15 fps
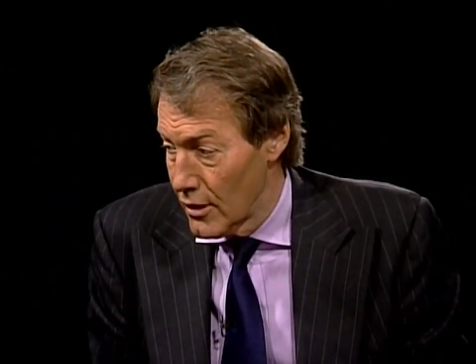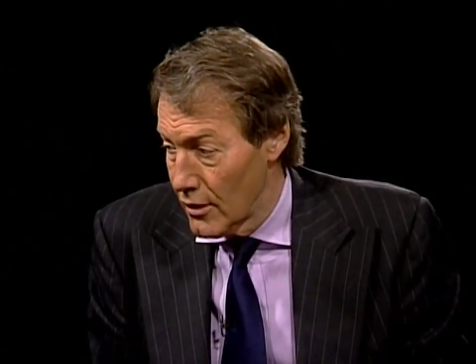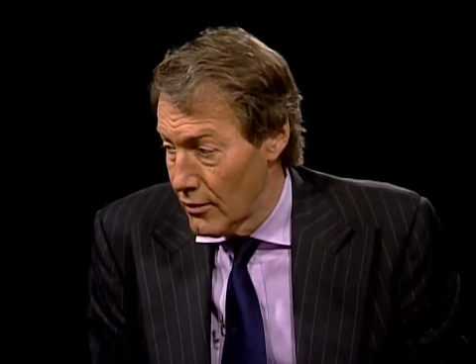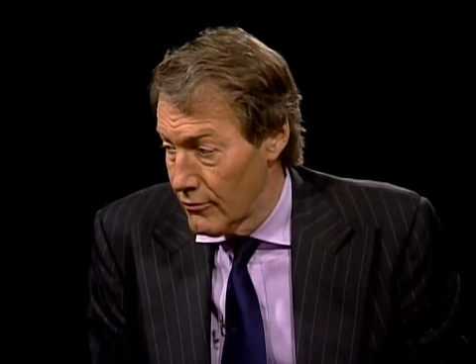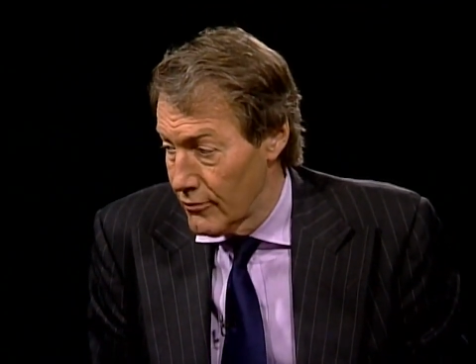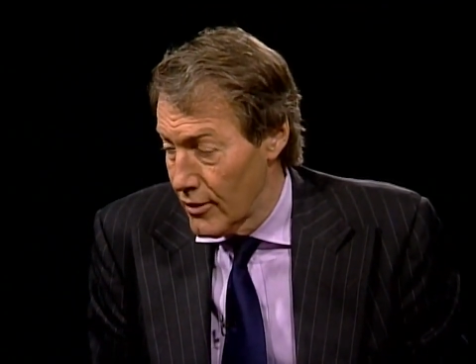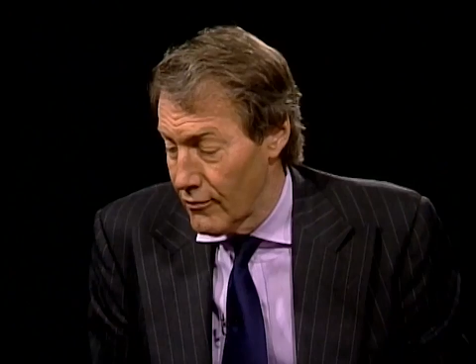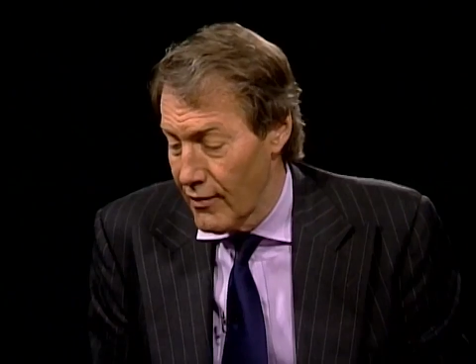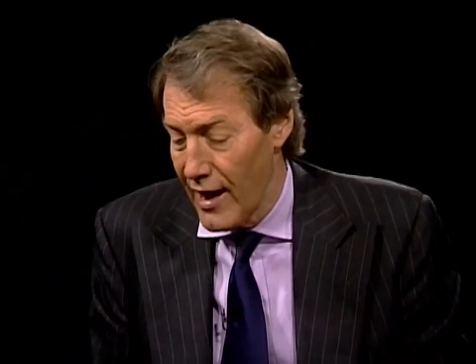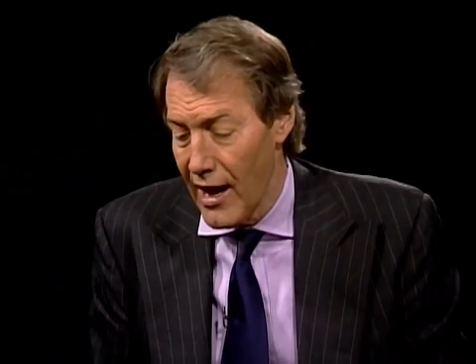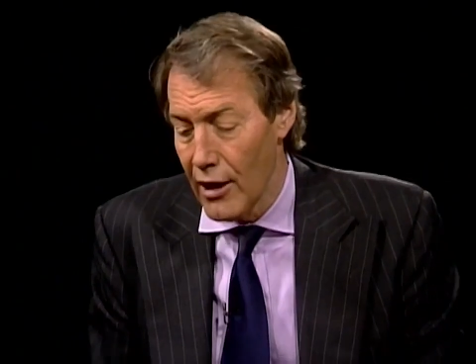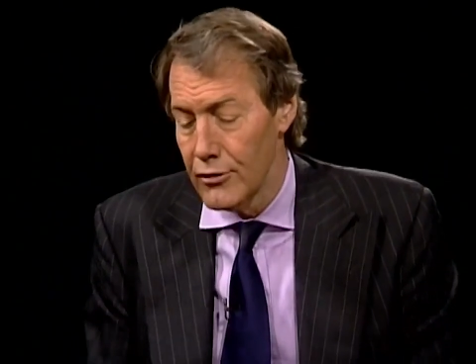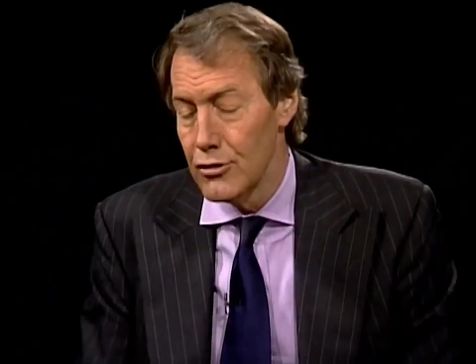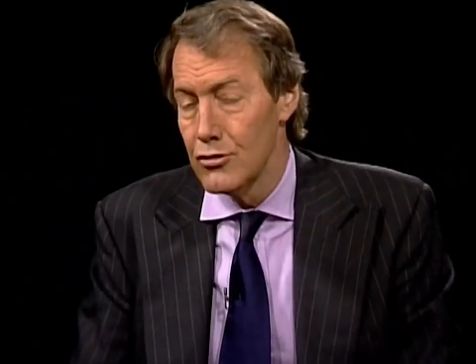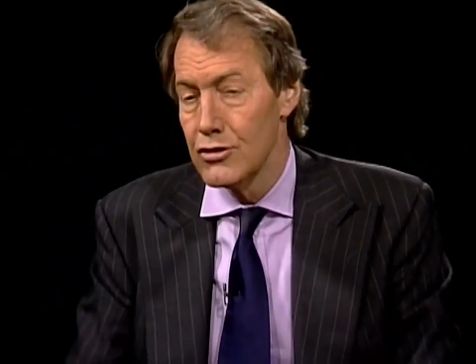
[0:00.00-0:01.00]
of
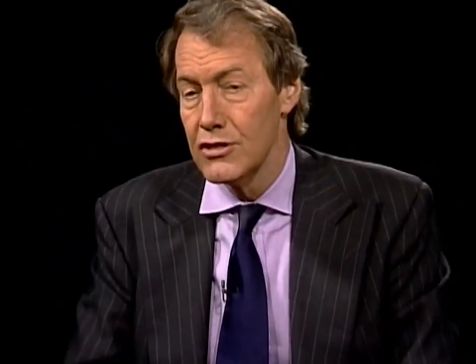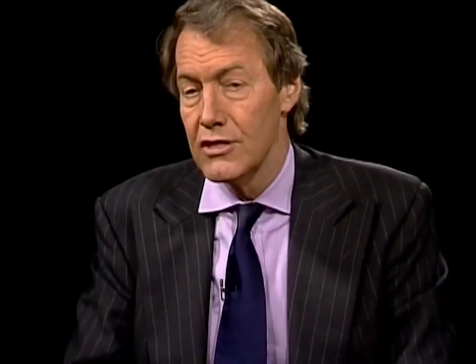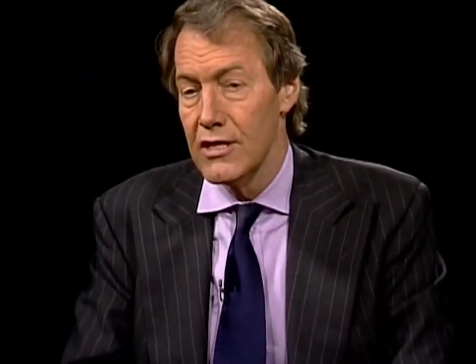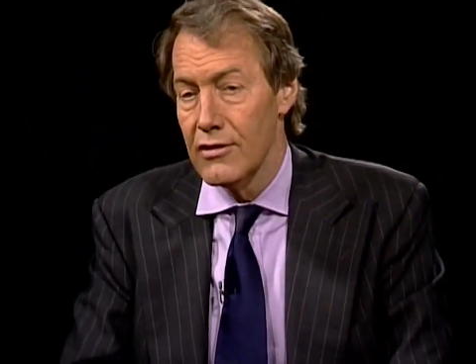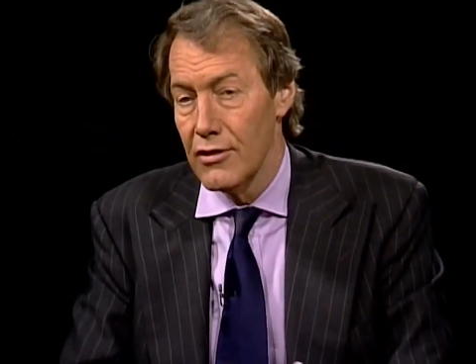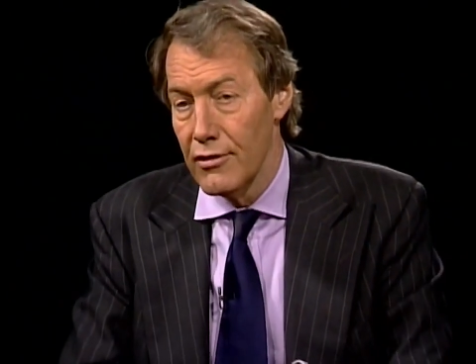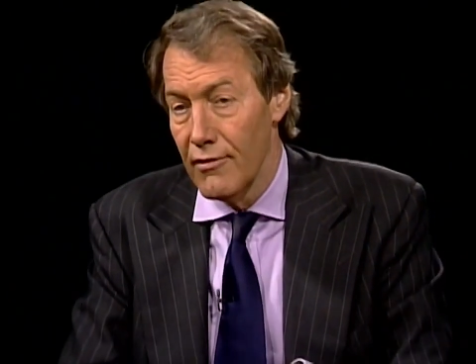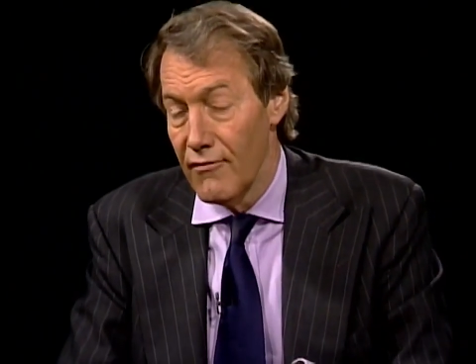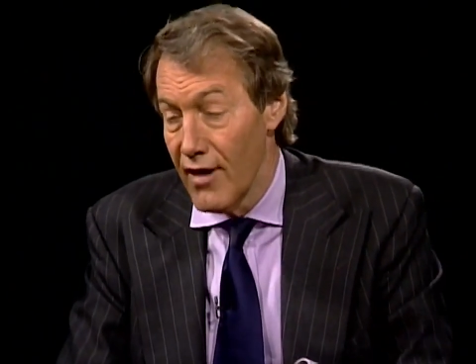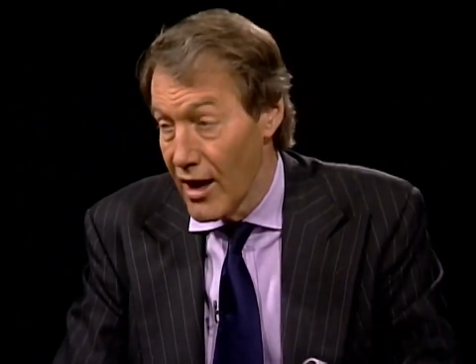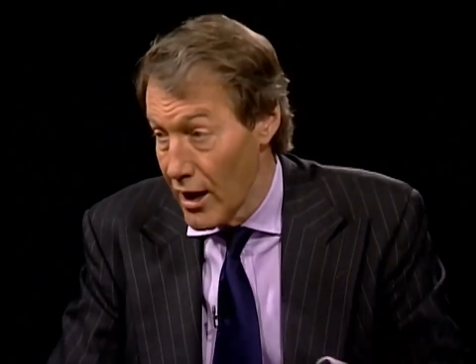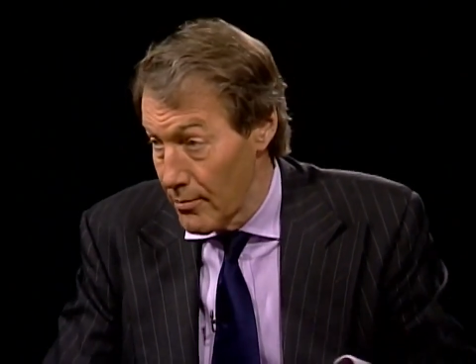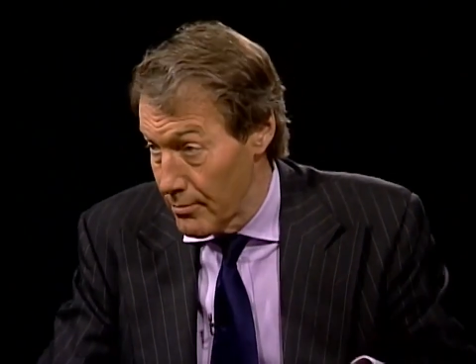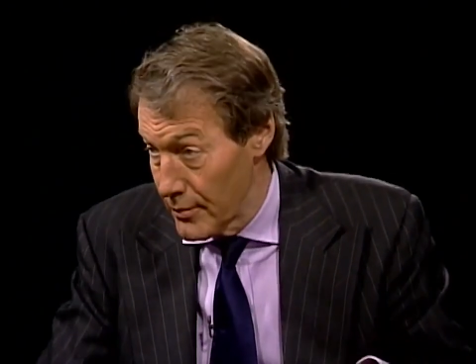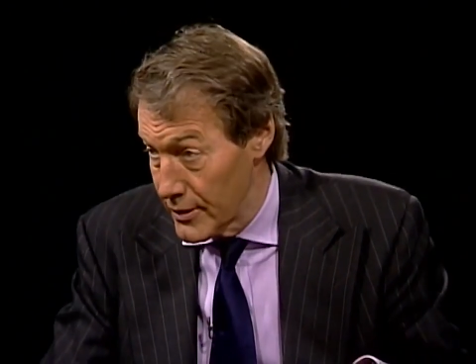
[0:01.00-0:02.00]
how you see the
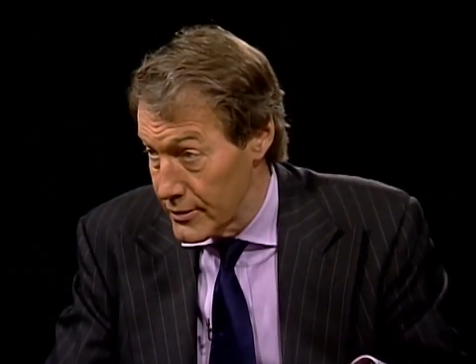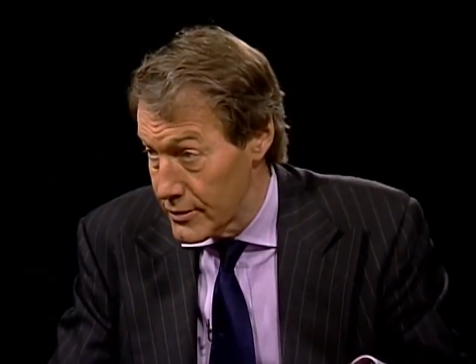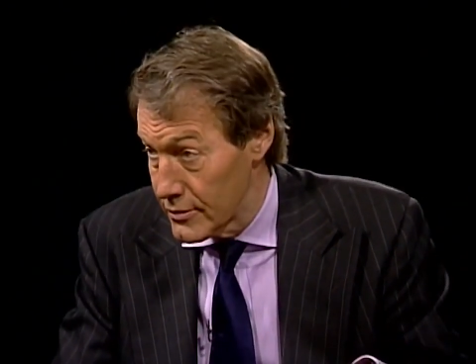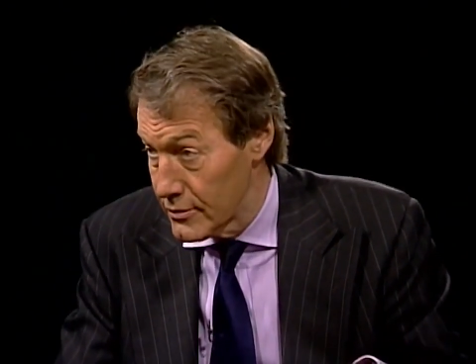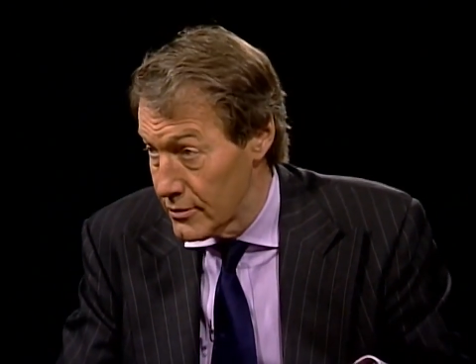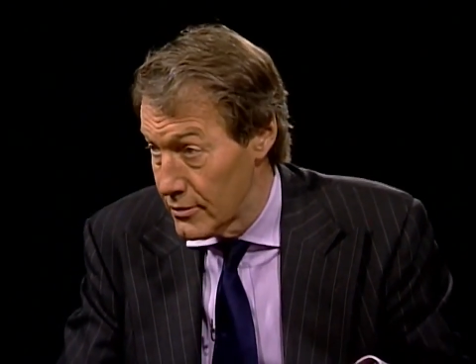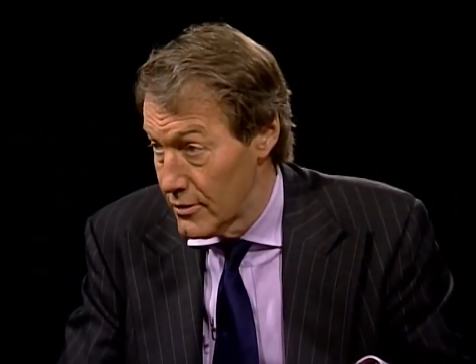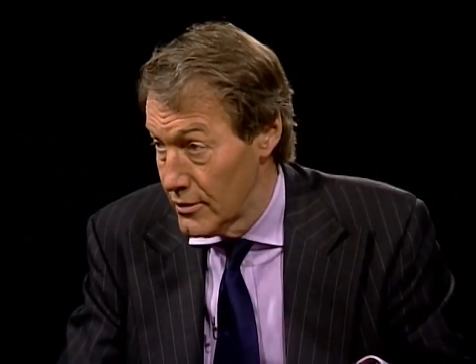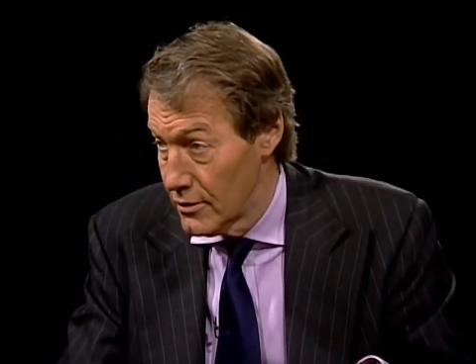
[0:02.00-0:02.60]
development